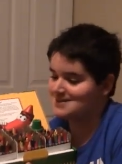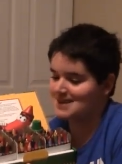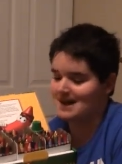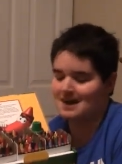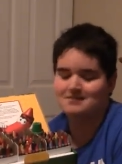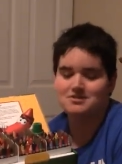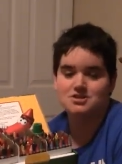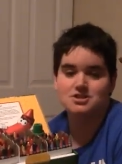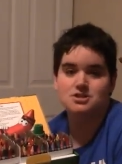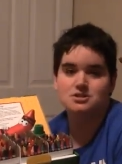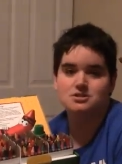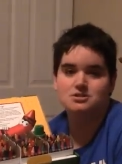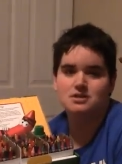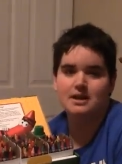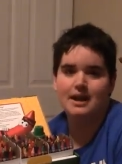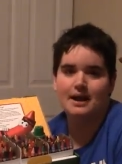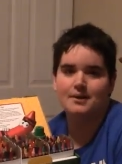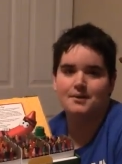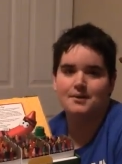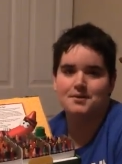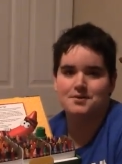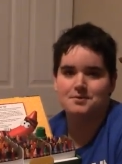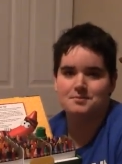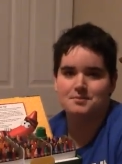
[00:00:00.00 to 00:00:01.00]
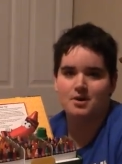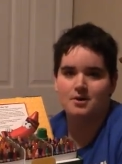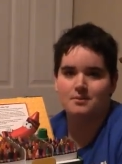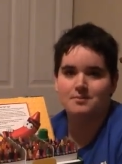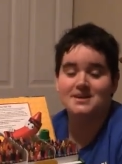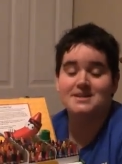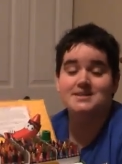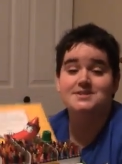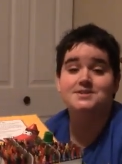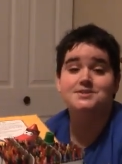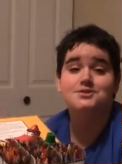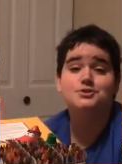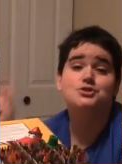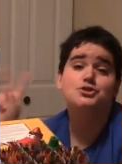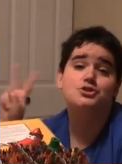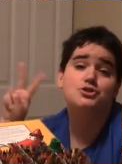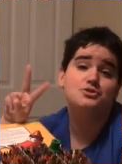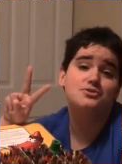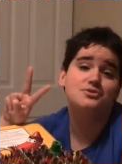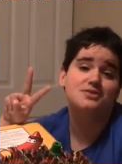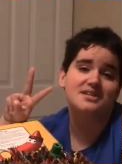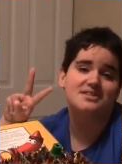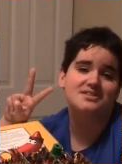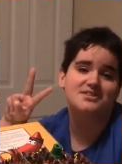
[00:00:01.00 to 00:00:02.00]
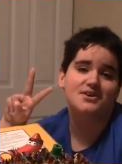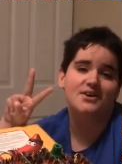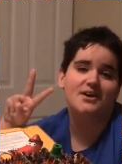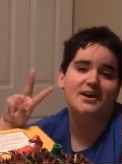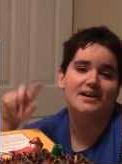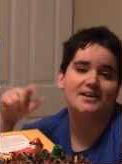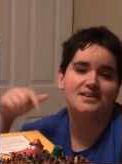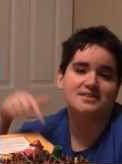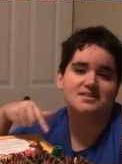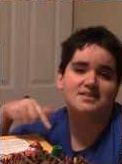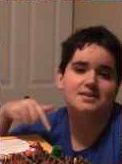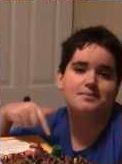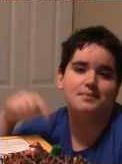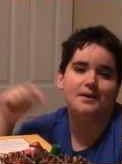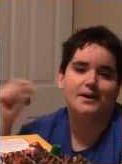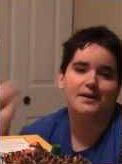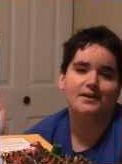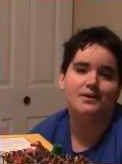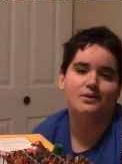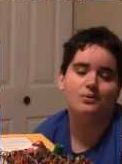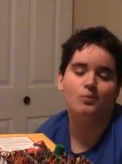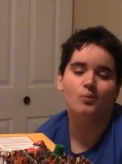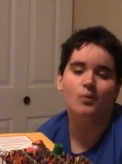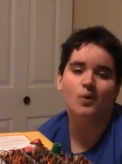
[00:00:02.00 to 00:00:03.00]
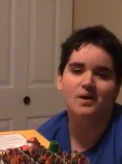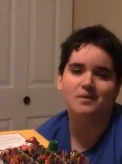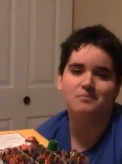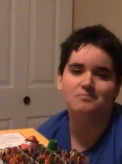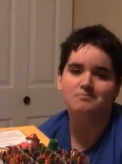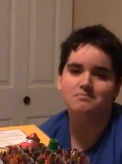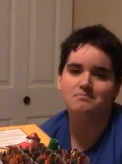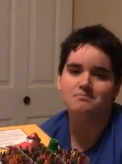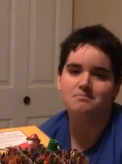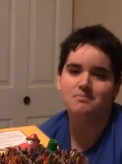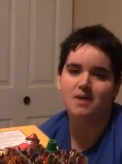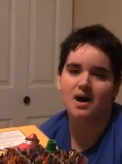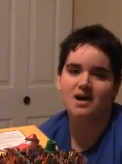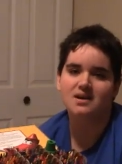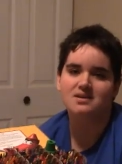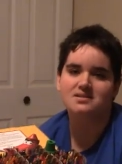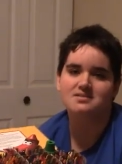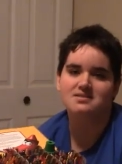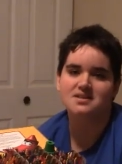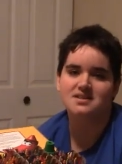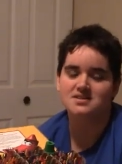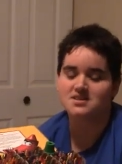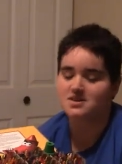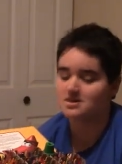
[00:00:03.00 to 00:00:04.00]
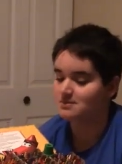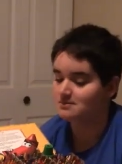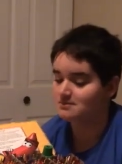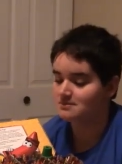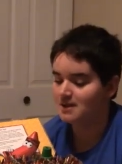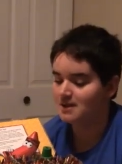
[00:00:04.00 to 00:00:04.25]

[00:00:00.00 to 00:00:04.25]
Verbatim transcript: I haven't counted them all because it's two sets of crayons combined in one box, that's all.